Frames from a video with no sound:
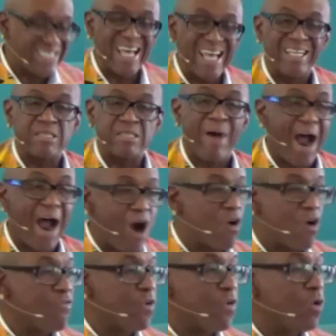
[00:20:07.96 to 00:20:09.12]
is
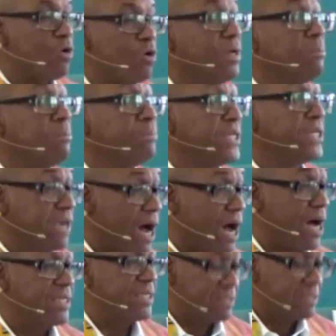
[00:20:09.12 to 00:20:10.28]
powerful
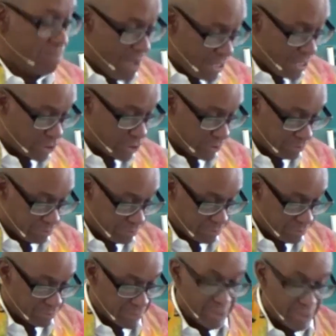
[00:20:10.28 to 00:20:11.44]
beyond measure.
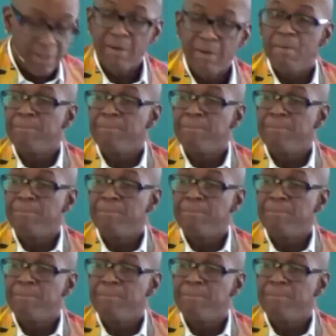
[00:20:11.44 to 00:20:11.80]
But